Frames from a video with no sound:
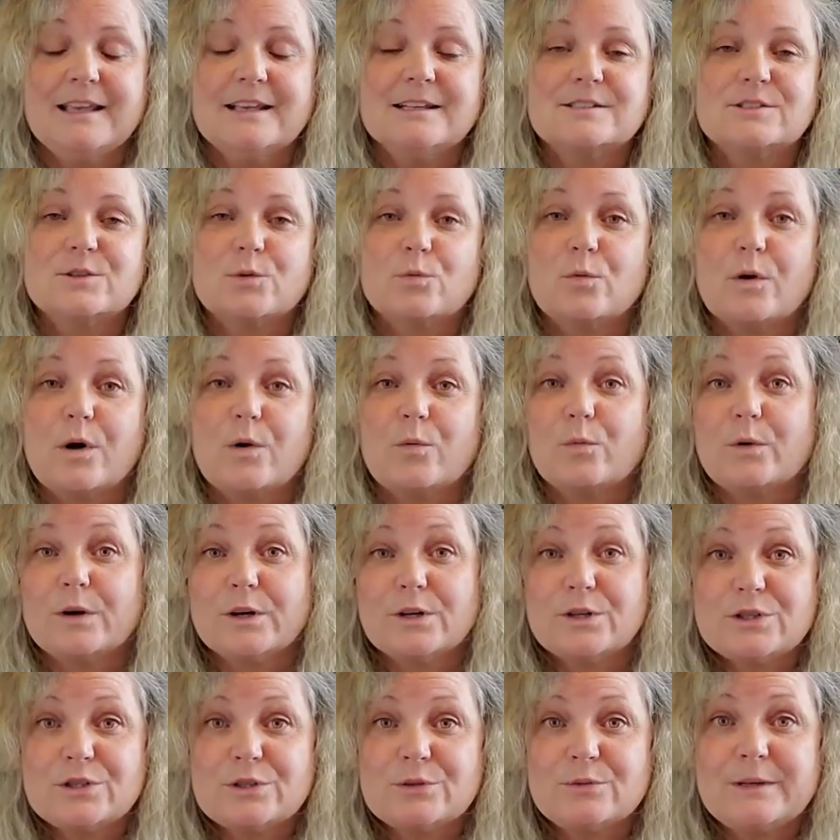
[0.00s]
So what
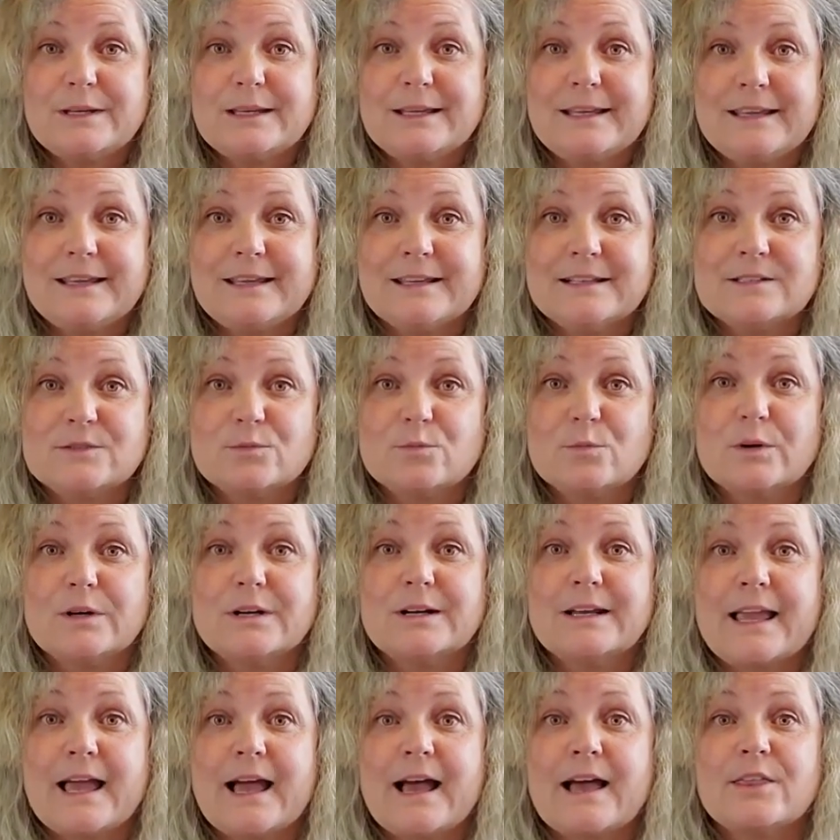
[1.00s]
we're doing is we're
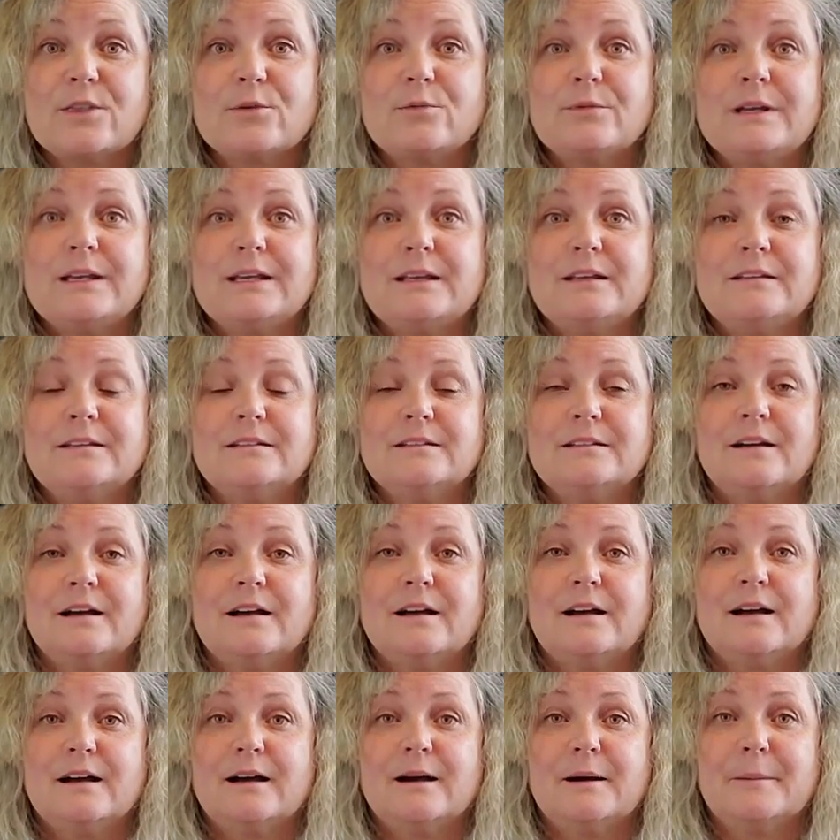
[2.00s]
gathering
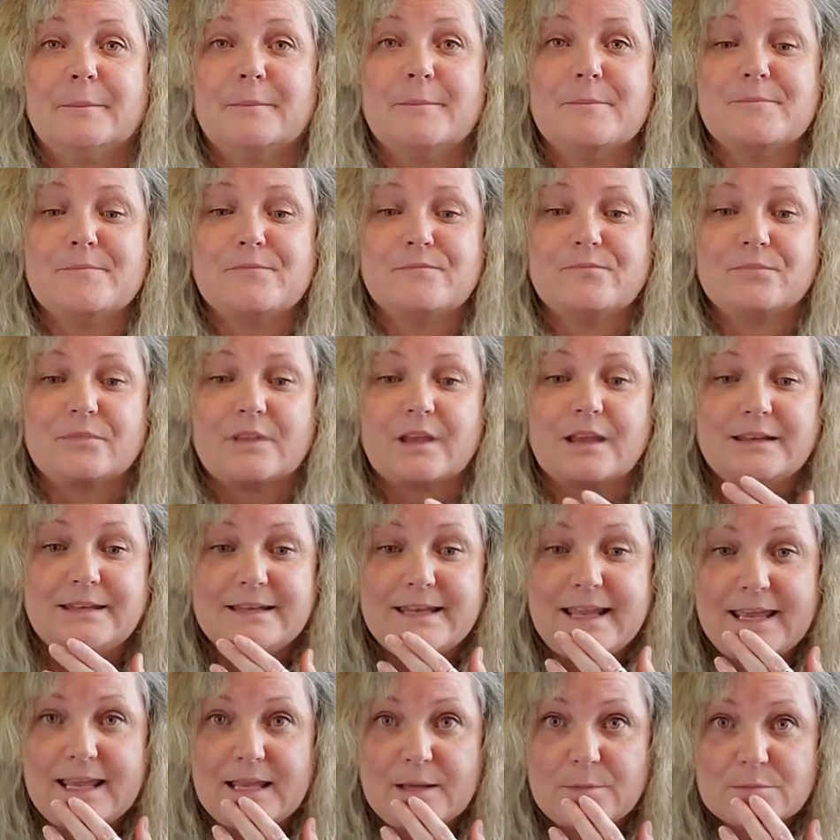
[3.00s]
um,
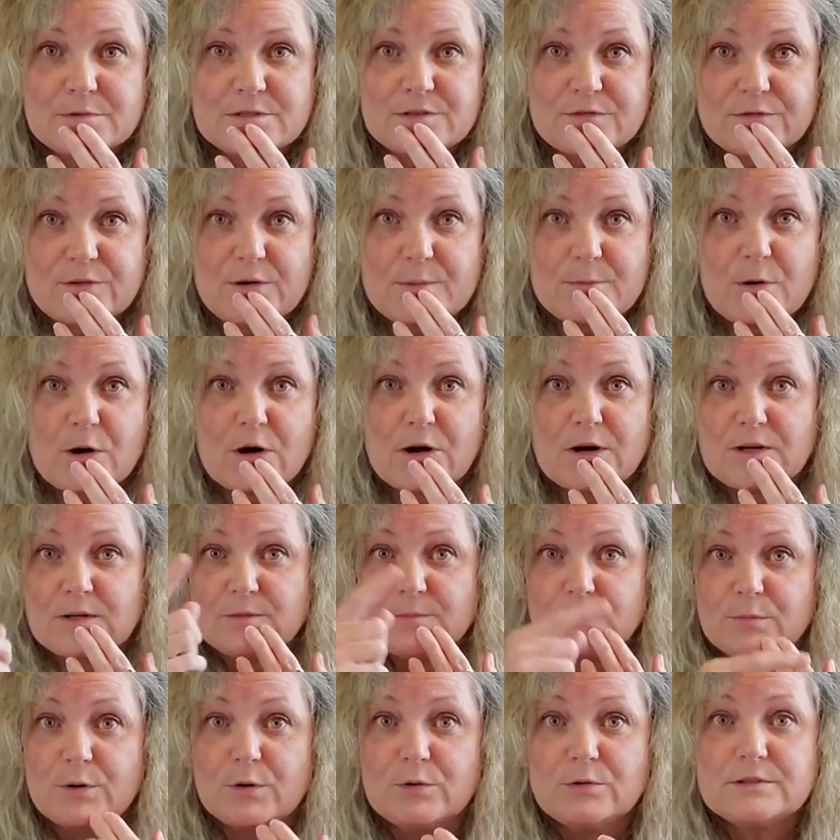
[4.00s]
names from our
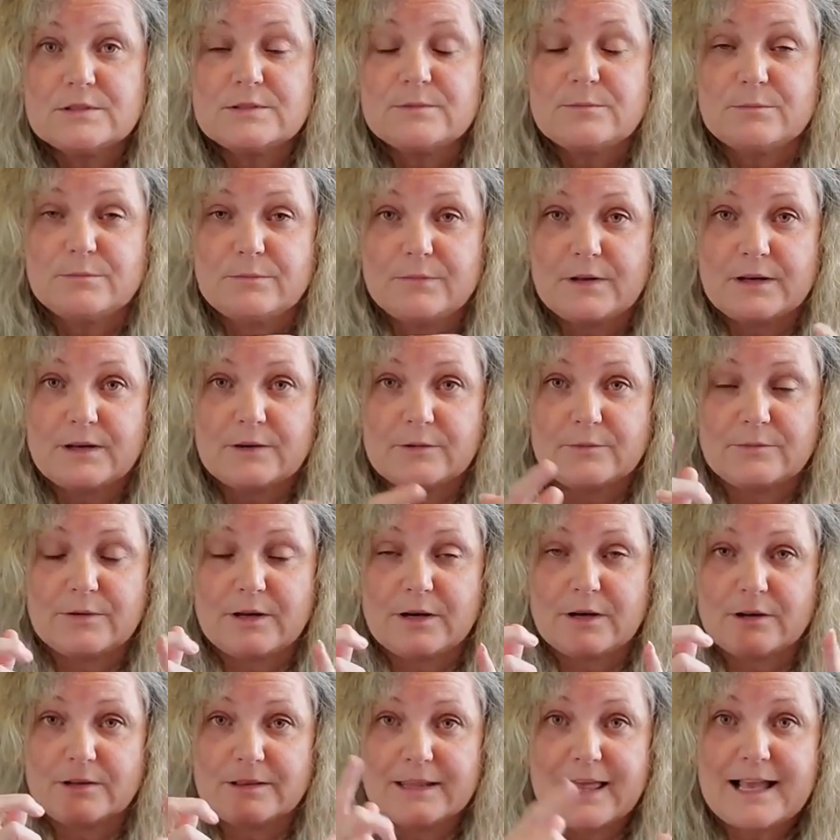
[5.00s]
post our,
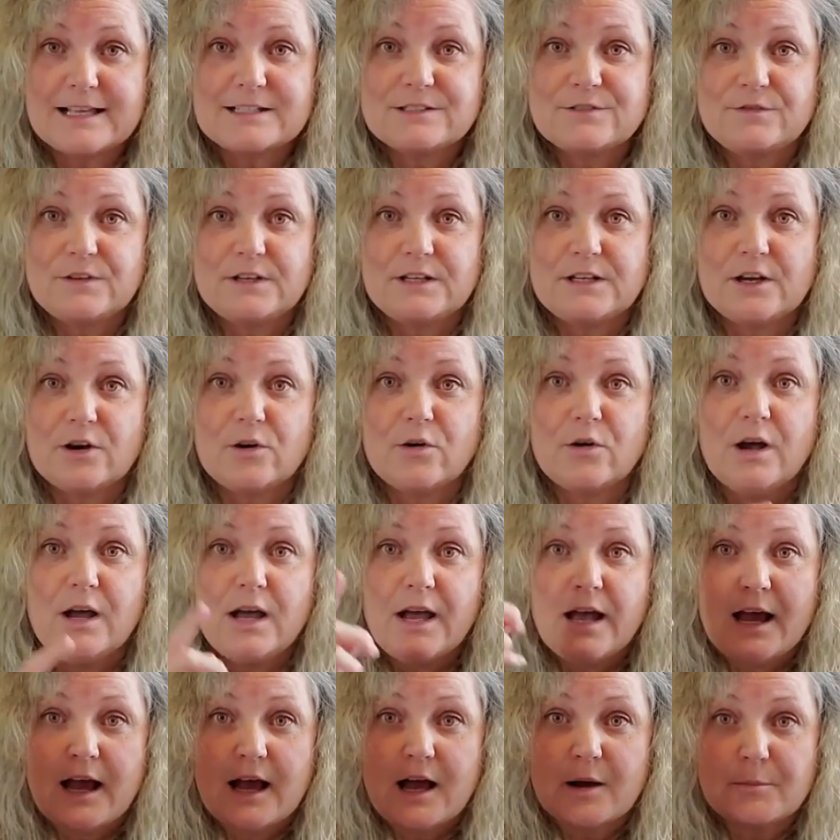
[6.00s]
our last video.
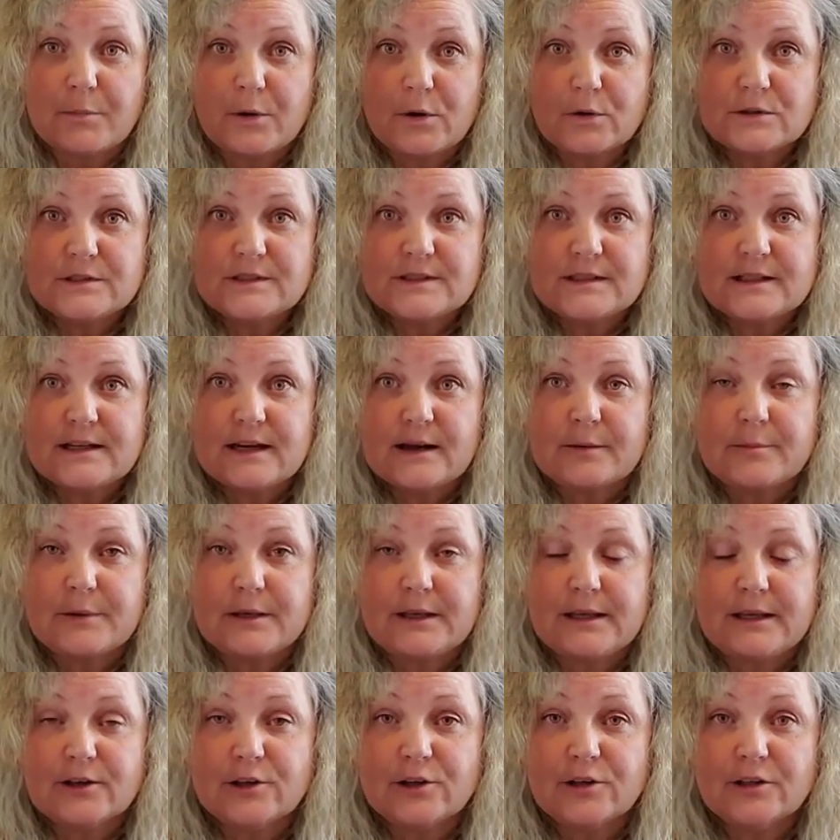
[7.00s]
I'll post it up
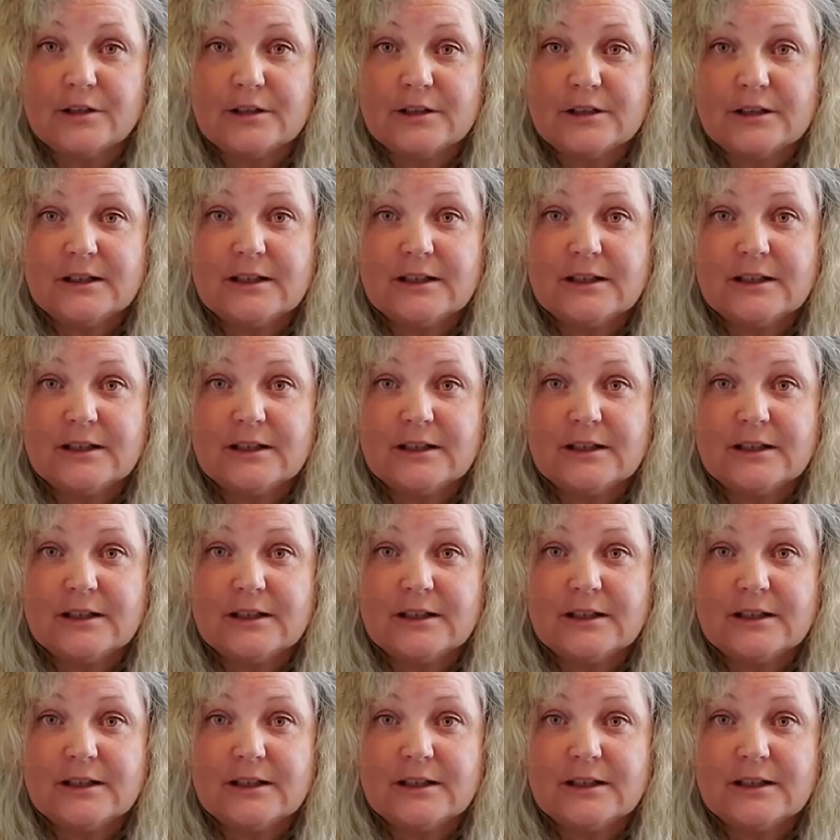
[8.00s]
here.